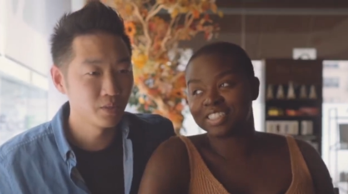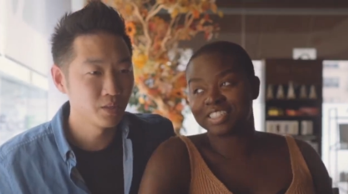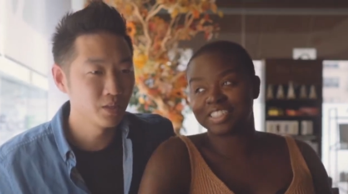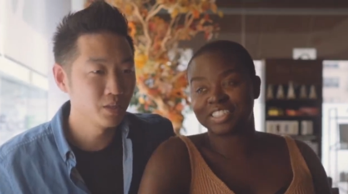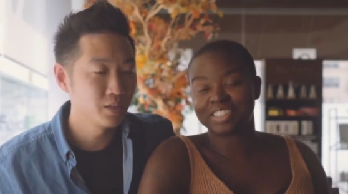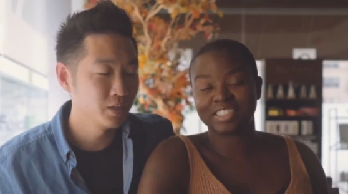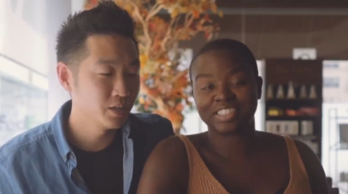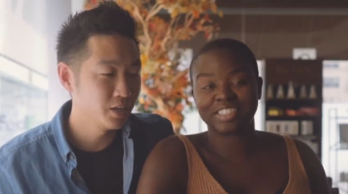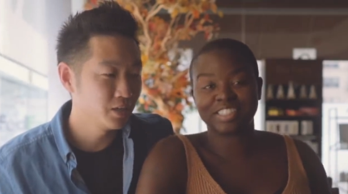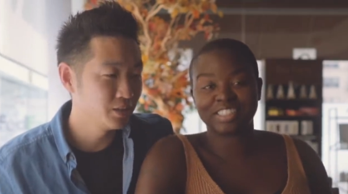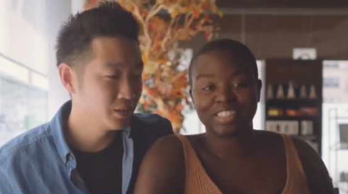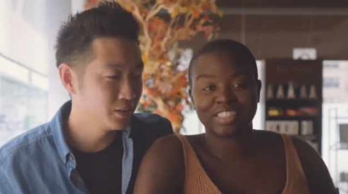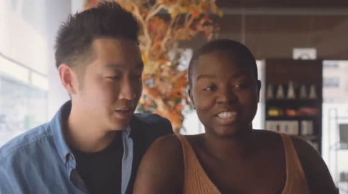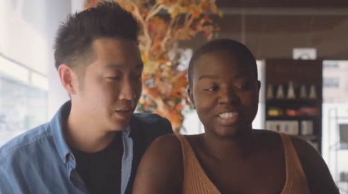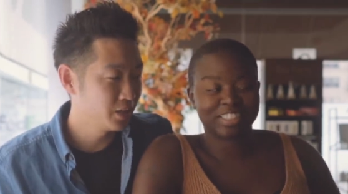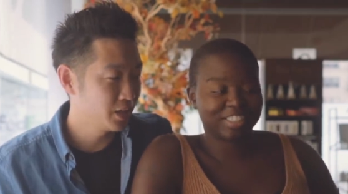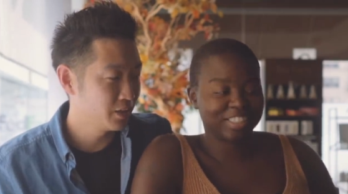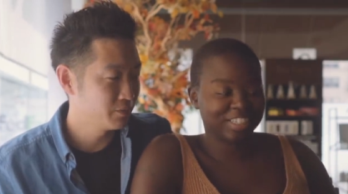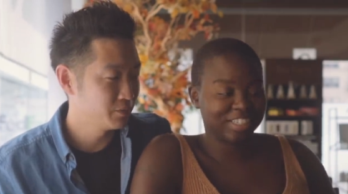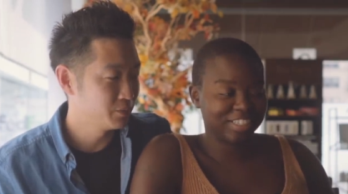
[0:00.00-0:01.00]
Speaker 1: Yeah, and then
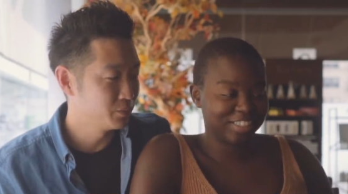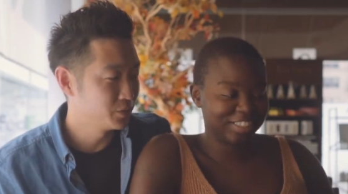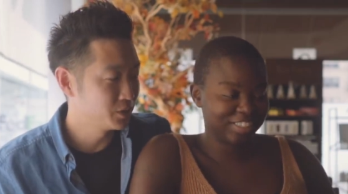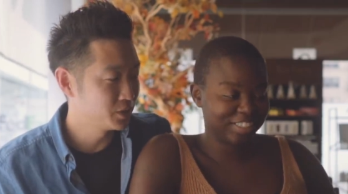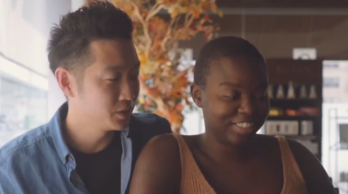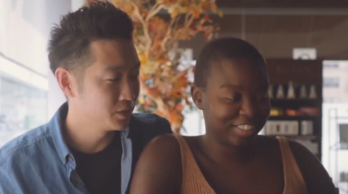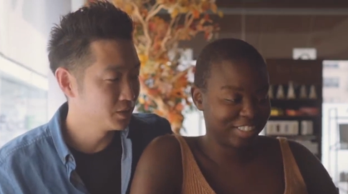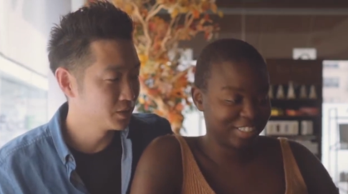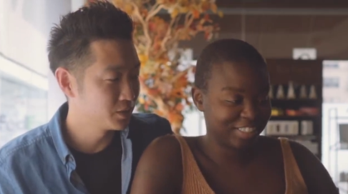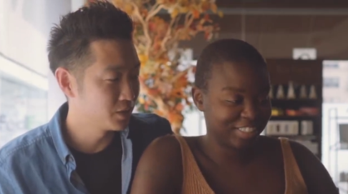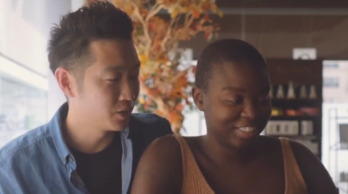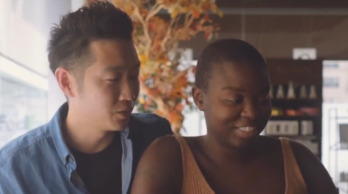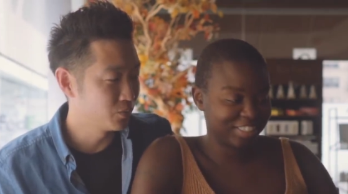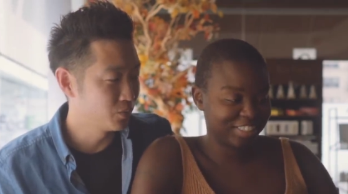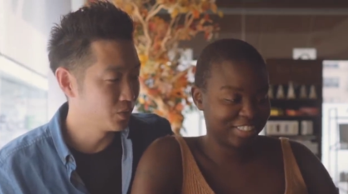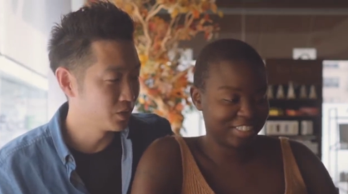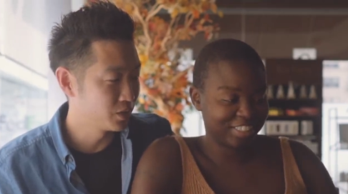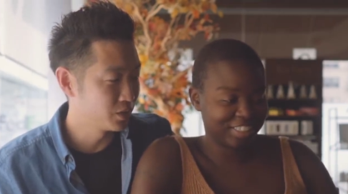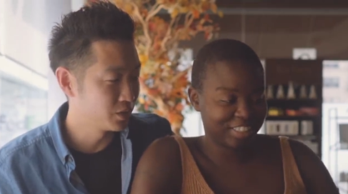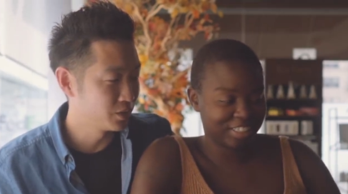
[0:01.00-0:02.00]
they have the machines now
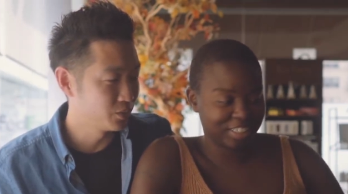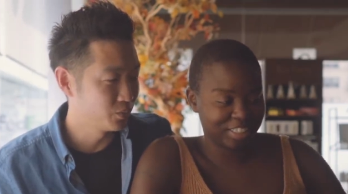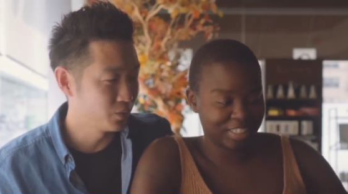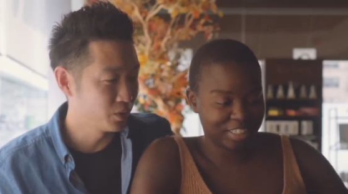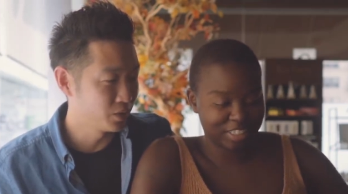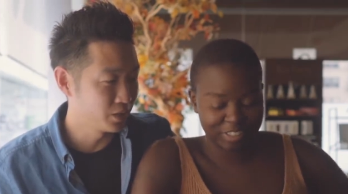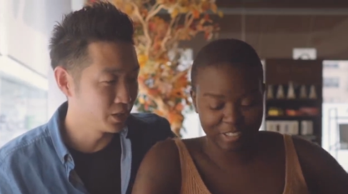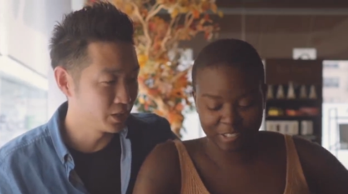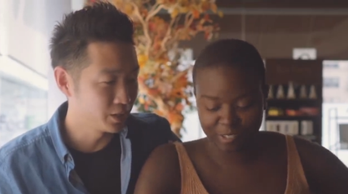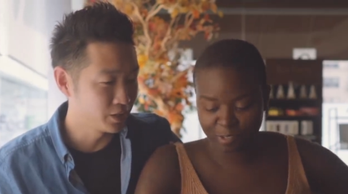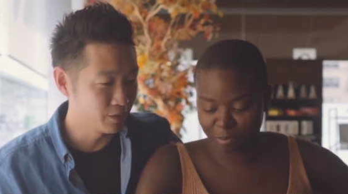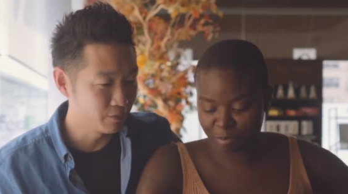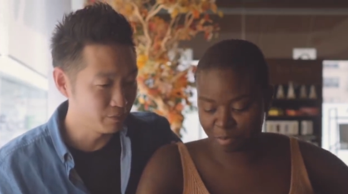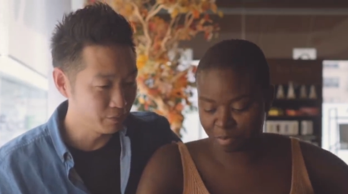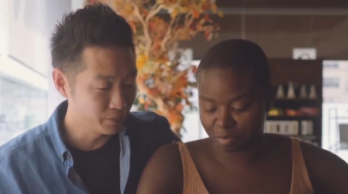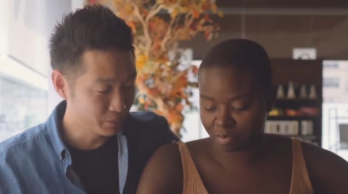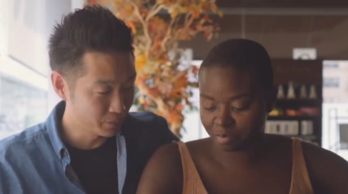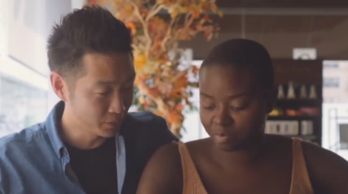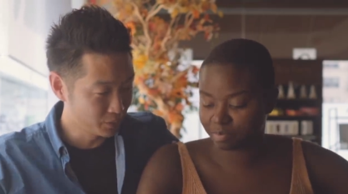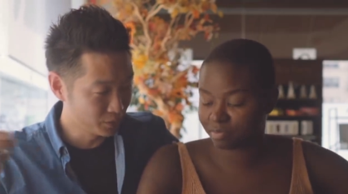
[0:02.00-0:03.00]
where where like they
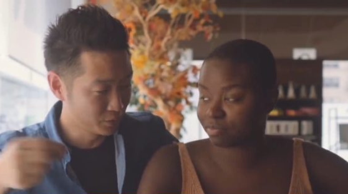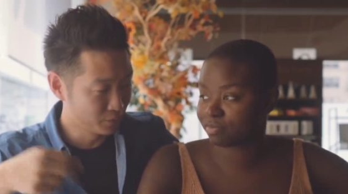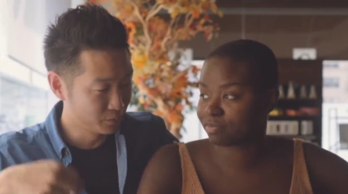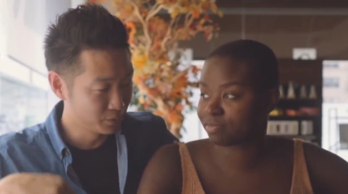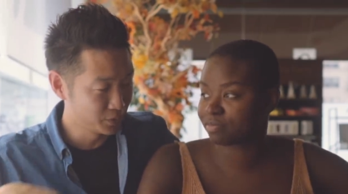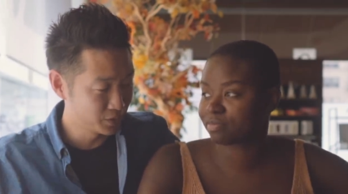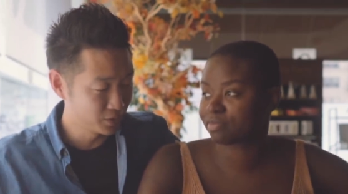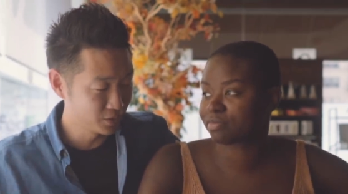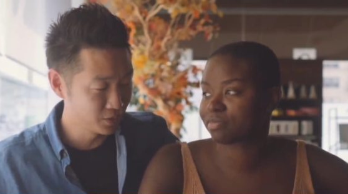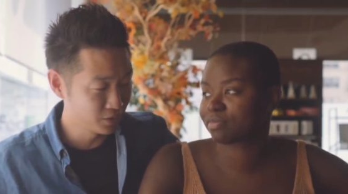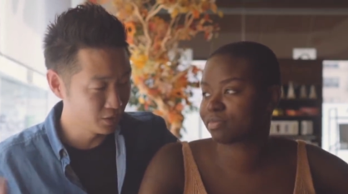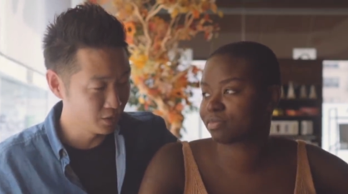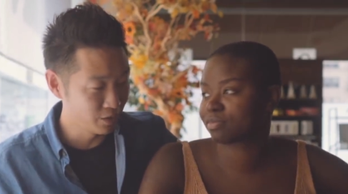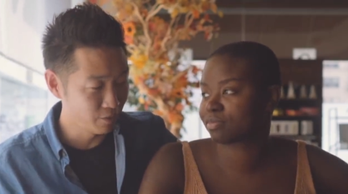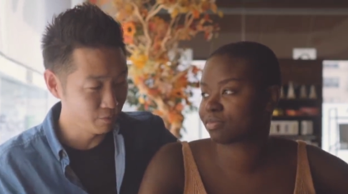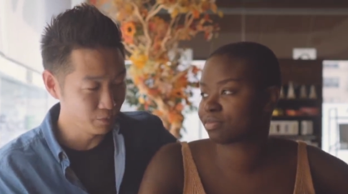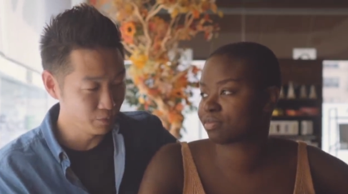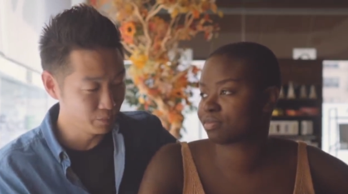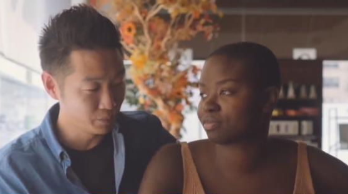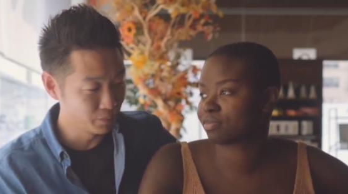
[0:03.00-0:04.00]
flip the little mach- they
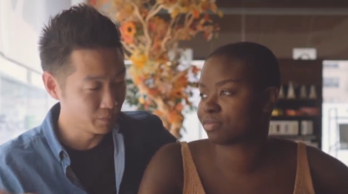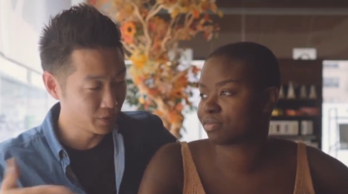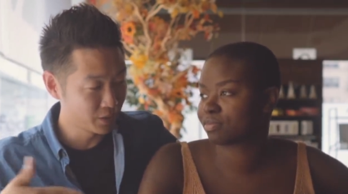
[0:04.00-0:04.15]
flip the